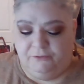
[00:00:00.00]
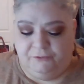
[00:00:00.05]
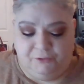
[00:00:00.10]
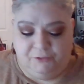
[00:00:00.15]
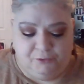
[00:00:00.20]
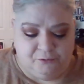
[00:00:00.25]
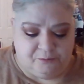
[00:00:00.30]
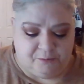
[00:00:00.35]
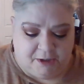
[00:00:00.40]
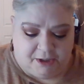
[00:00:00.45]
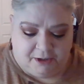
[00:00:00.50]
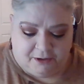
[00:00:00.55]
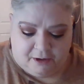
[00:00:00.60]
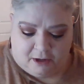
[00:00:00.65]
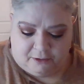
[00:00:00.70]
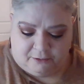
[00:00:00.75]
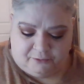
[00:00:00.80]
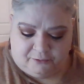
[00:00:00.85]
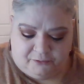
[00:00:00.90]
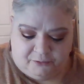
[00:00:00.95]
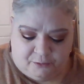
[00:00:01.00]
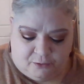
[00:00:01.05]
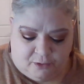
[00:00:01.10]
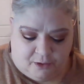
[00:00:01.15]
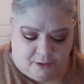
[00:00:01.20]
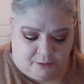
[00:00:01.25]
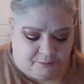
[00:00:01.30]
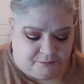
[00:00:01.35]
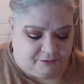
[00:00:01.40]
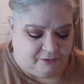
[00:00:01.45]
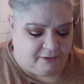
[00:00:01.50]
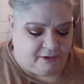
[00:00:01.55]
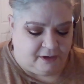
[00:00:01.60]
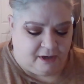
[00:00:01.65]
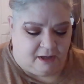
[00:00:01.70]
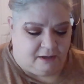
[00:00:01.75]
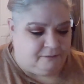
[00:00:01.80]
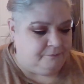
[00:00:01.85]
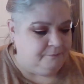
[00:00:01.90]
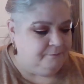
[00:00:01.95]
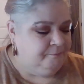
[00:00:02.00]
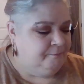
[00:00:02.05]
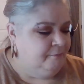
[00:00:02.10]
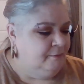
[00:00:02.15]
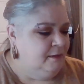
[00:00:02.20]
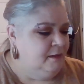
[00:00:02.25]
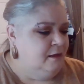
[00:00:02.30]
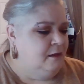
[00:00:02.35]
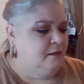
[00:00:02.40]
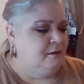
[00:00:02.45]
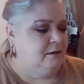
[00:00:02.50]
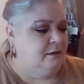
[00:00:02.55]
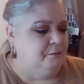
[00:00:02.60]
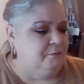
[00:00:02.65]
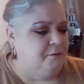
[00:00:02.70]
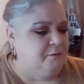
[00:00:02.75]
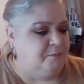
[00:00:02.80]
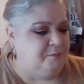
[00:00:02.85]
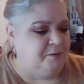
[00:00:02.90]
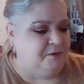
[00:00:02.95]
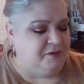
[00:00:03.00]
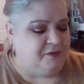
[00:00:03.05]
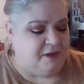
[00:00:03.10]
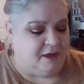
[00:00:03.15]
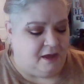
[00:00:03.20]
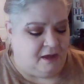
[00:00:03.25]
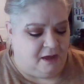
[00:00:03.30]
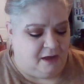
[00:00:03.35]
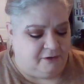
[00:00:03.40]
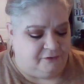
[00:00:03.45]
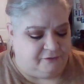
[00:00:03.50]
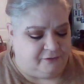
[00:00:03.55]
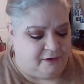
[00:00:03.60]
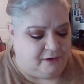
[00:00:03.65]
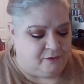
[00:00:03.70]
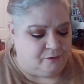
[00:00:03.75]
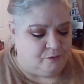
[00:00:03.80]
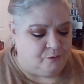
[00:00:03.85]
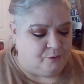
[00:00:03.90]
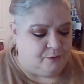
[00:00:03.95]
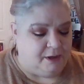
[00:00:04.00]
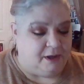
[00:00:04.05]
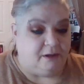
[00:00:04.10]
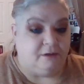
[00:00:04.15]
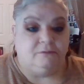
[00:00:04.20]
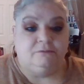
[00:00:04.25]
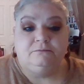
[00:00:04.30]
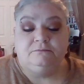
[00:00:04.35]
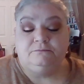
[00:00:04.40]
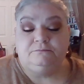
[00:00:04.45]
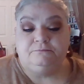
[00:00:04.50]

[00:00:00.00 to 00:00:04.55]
Two of my daughters will come today. Can we put that eyeshadow away.